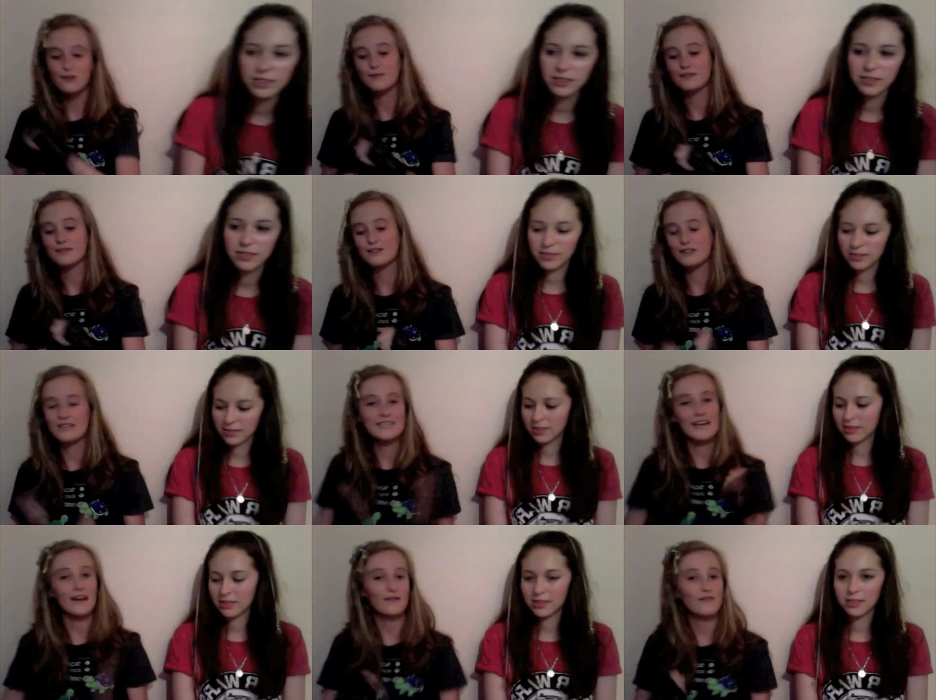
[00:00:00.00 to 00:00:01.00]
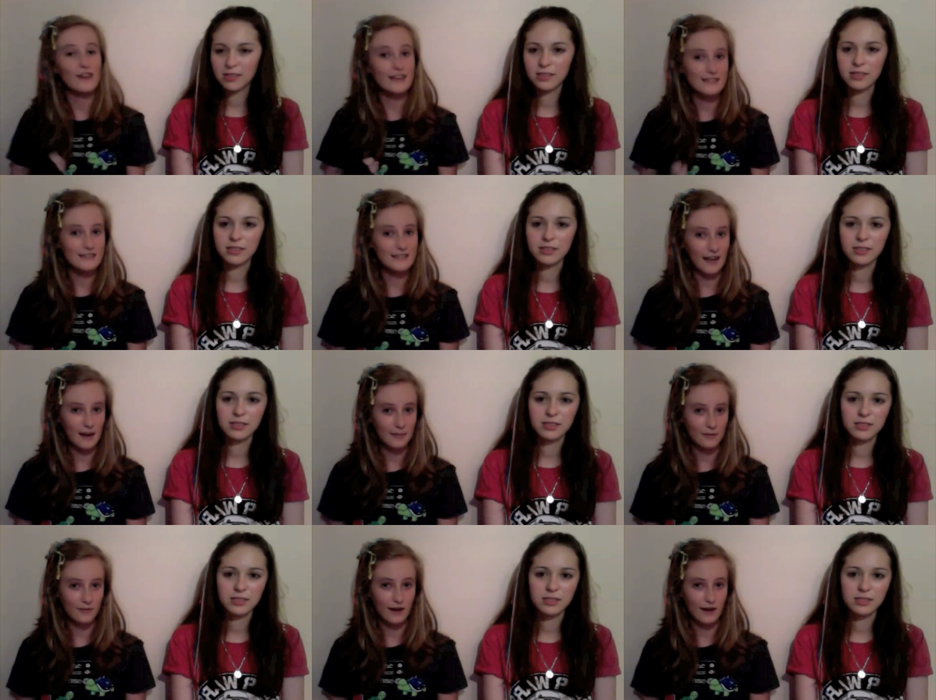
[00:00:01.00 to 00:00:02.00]
Speaker 1: resolution is to get it fixed and to get up
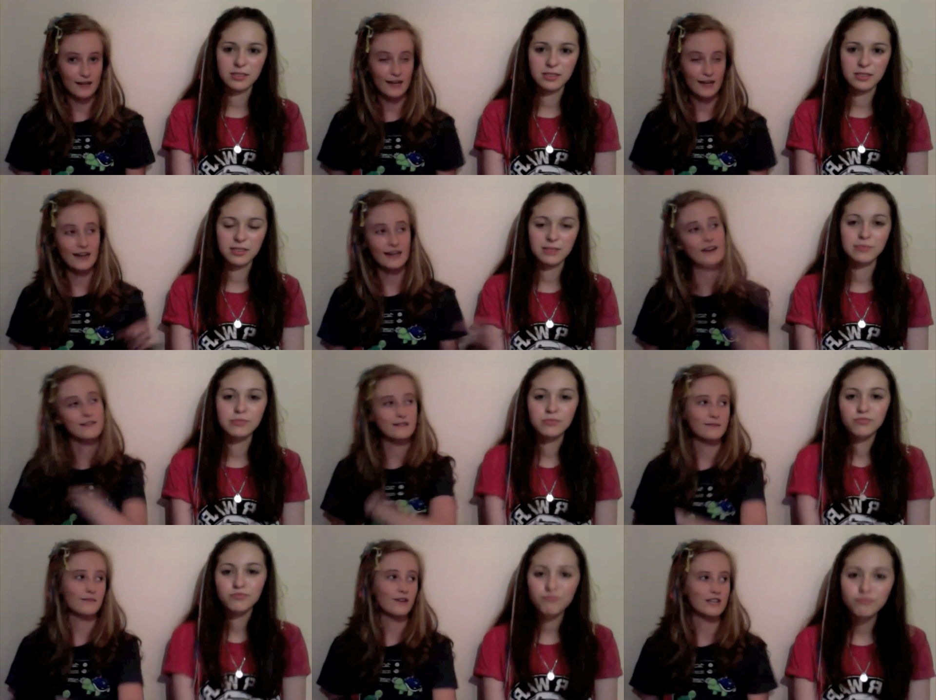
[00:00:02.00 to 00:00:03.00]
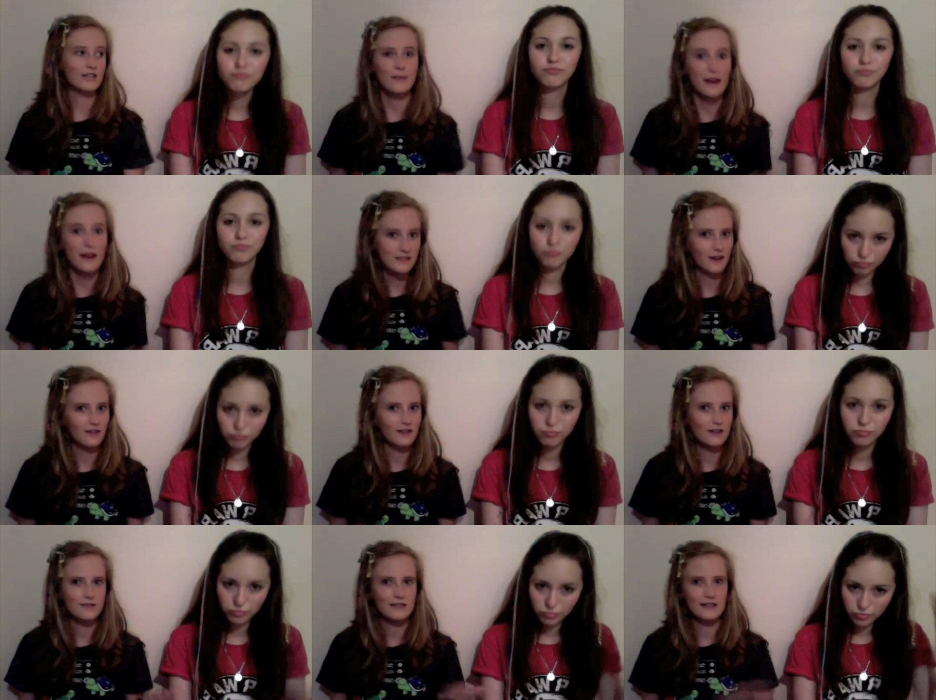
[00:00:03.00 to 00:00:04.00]
and running again and get on some reach. I'm actually currently
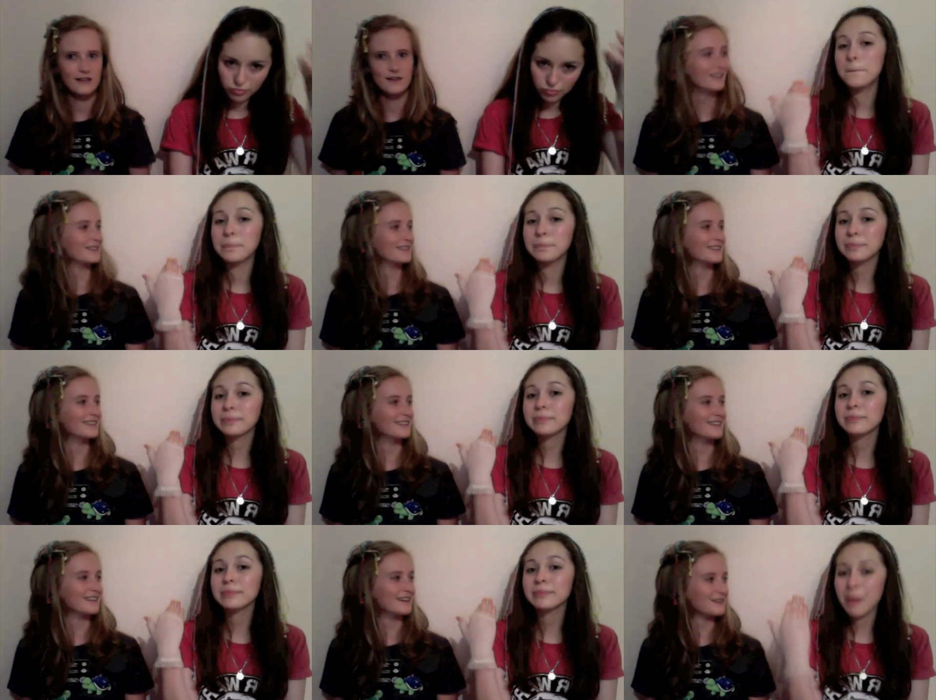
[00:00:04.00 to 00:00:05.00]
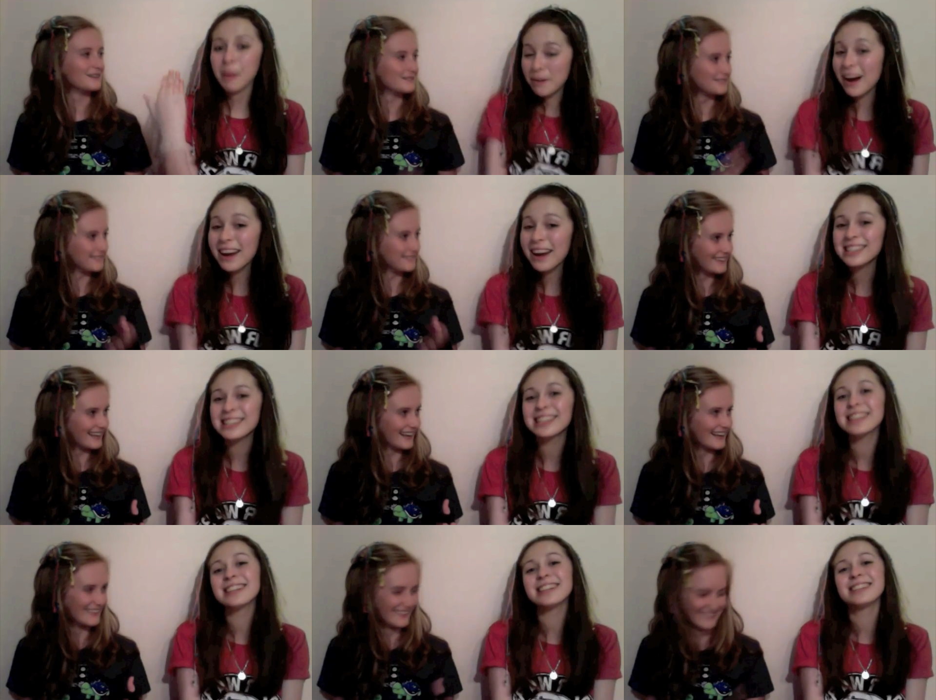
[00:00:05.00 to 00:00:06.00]
using Libs. But
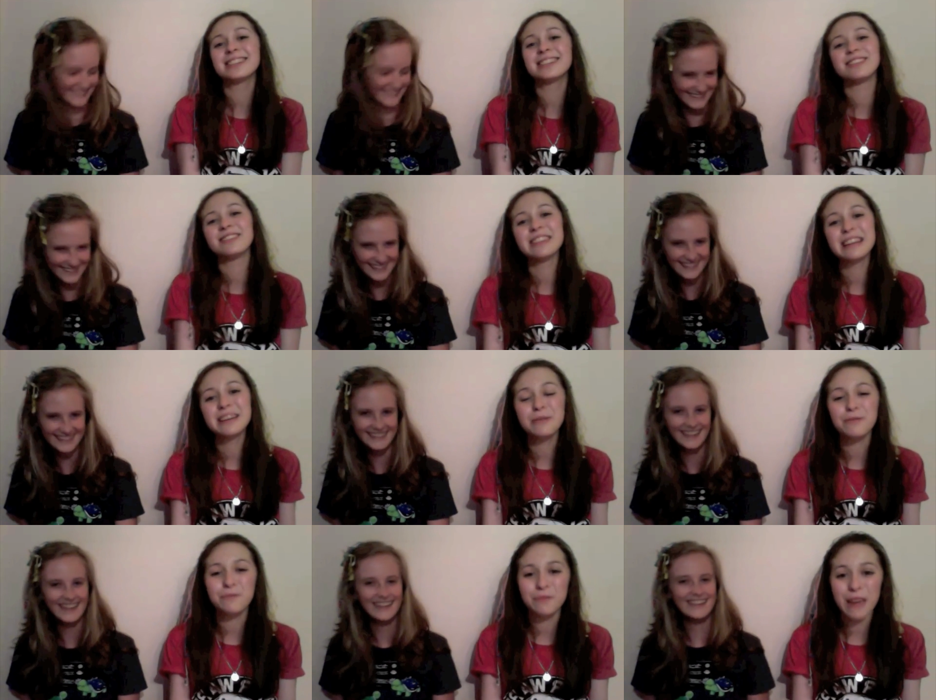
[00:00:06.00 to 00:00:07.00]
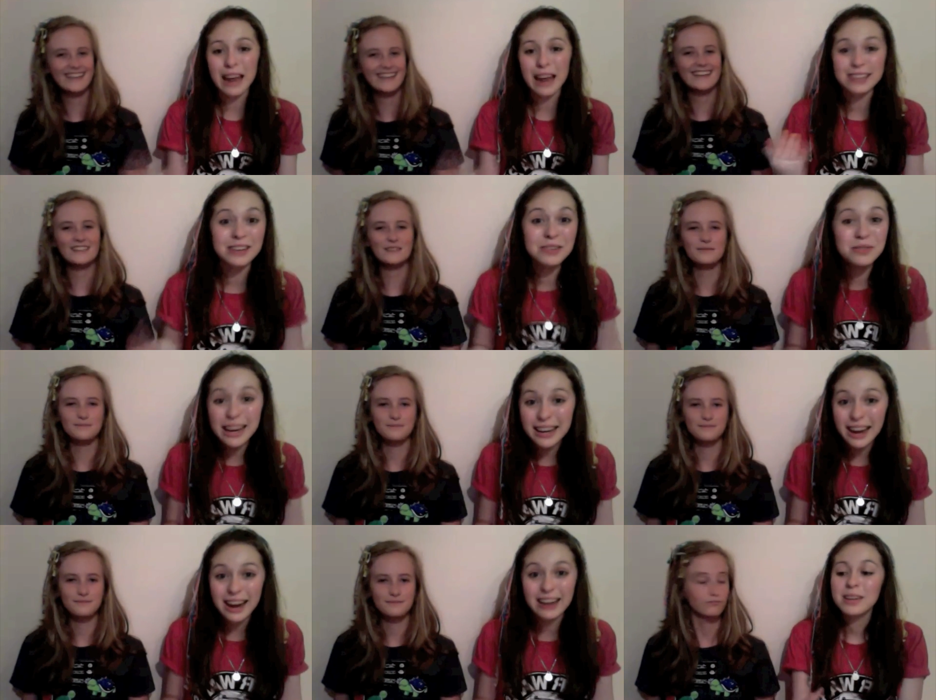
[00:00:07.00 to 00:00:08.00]
since it
Speaker 2: is the new year we, and it's a new
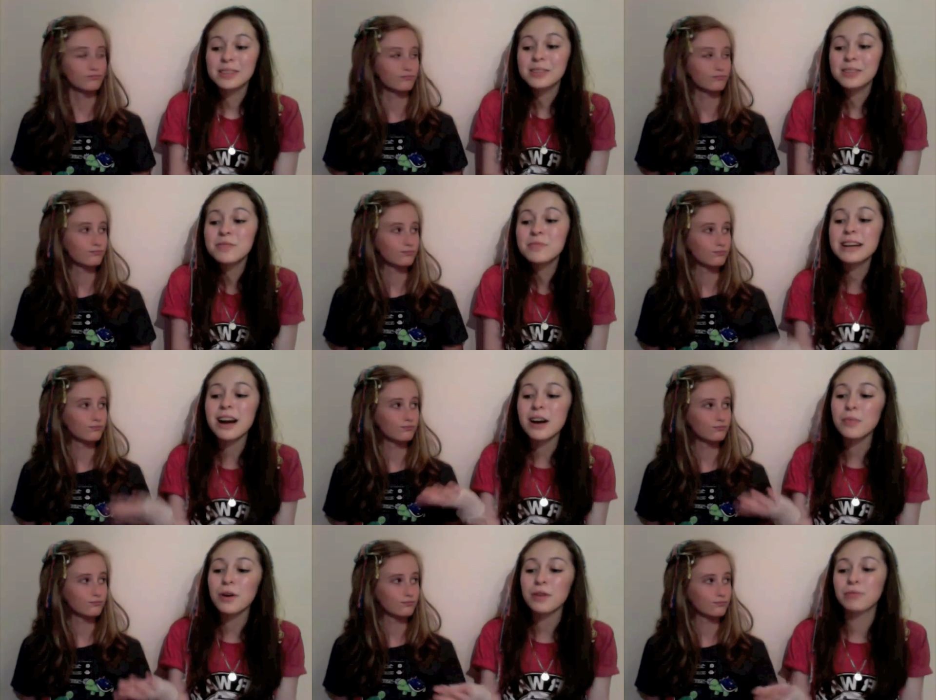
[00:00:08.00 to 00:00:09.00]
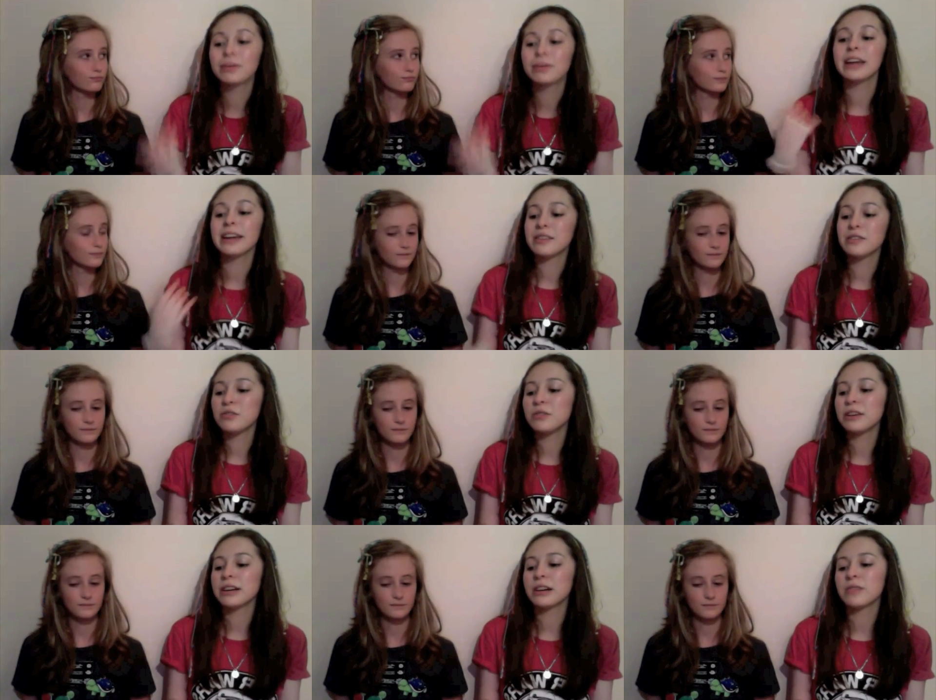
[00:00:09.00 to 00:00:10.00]
decade, so we are, what, ringing in the new
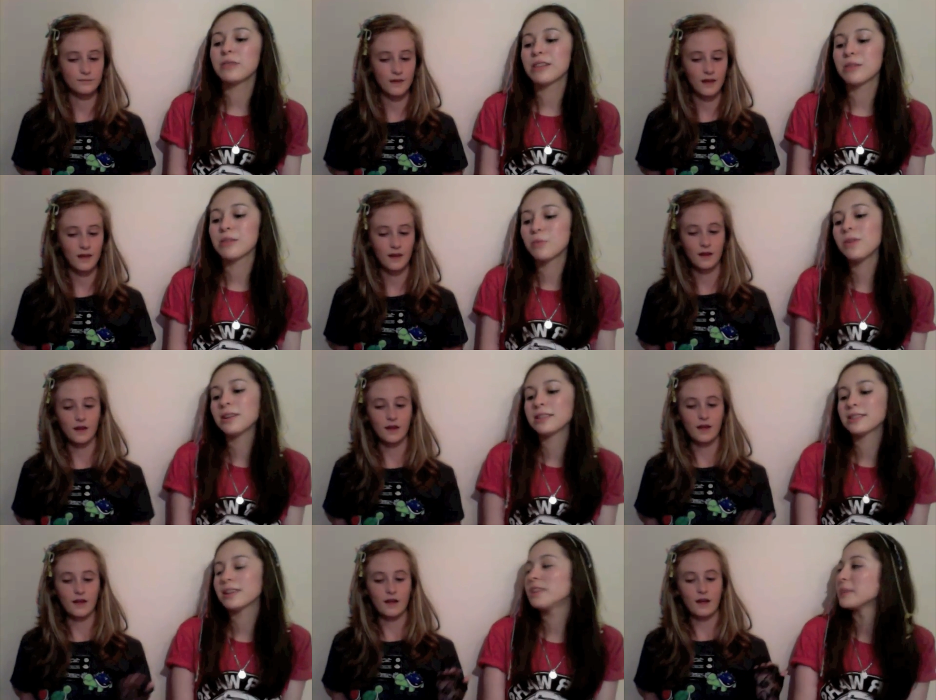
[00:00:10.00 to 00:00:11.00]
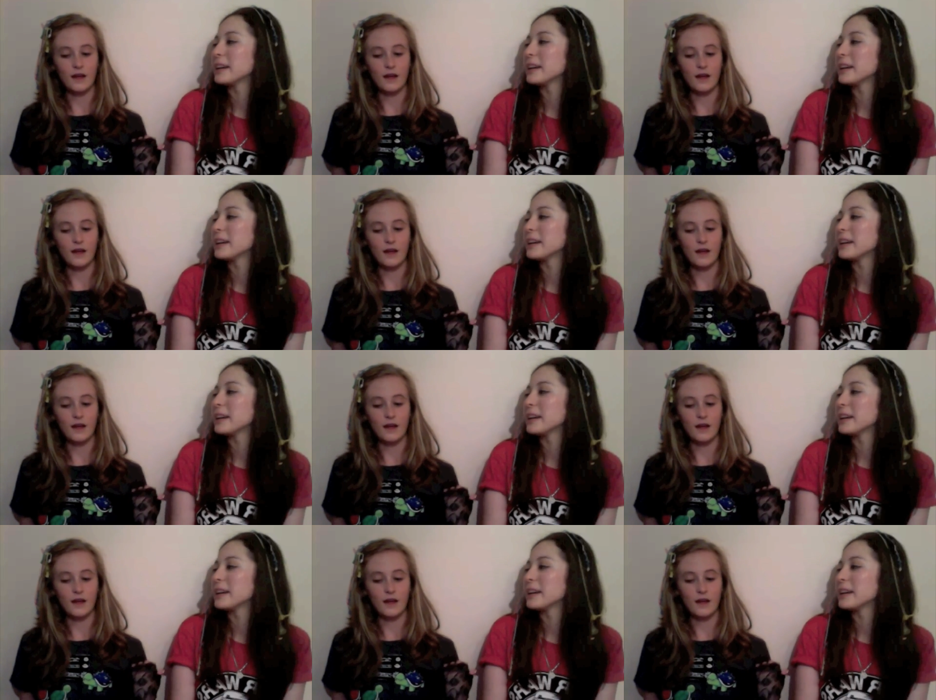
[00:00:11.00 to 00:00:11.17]
year with awards, aren't we?